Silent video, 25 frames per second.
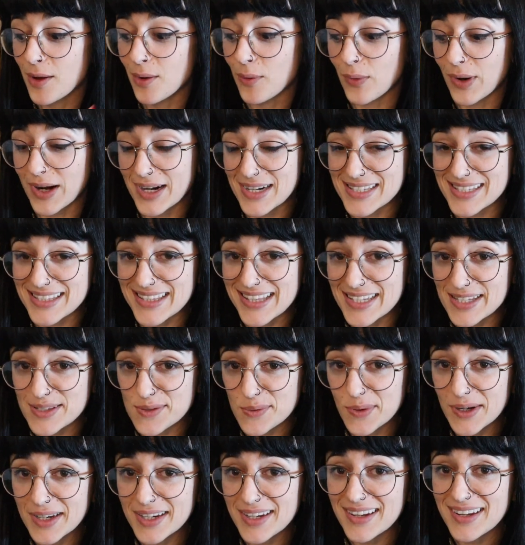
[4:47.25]
whereas this
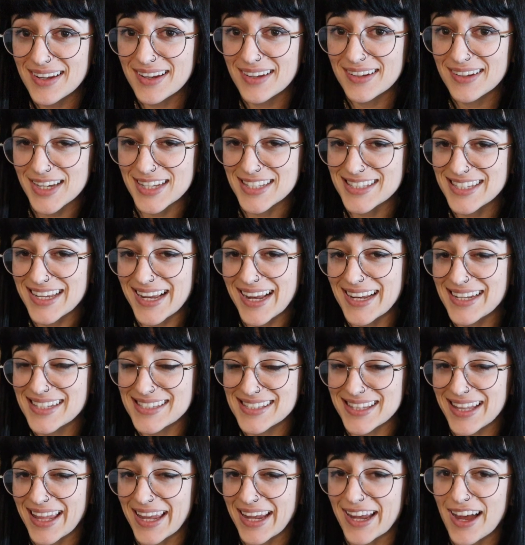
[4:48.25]
one, it
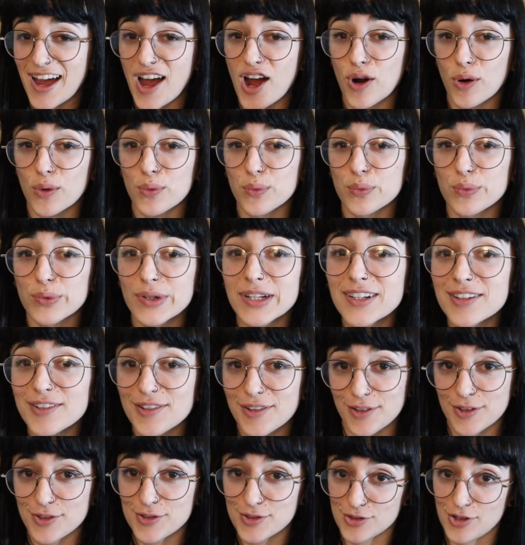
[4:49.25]
tastes like a
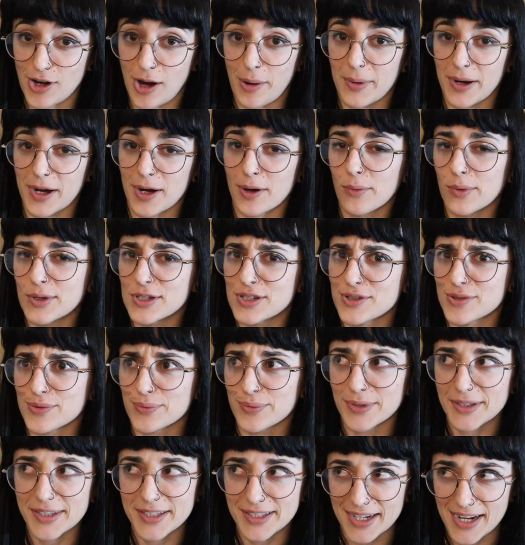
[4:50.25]
real strawberry, which is
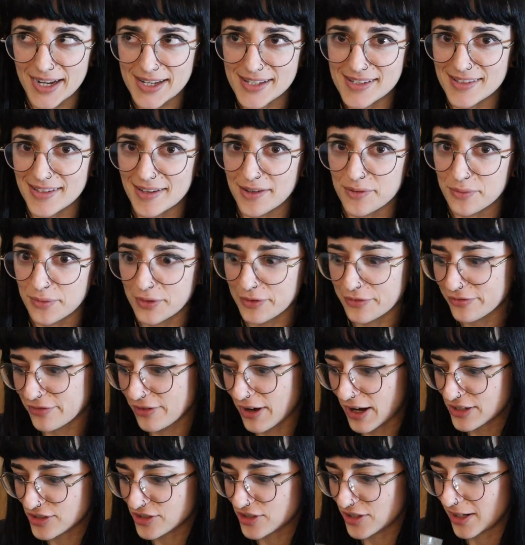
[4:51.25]
really nice and
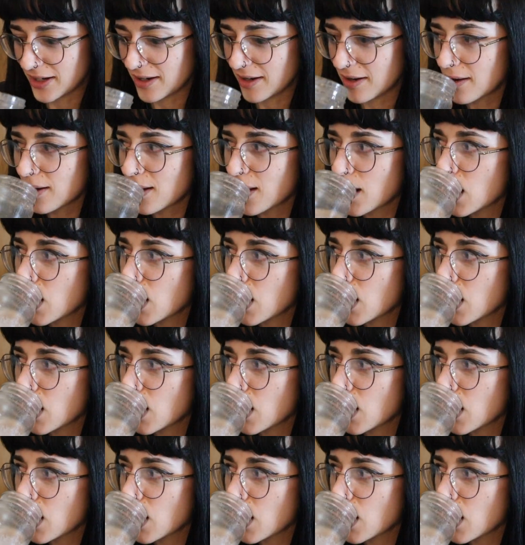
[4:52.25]
refreshing.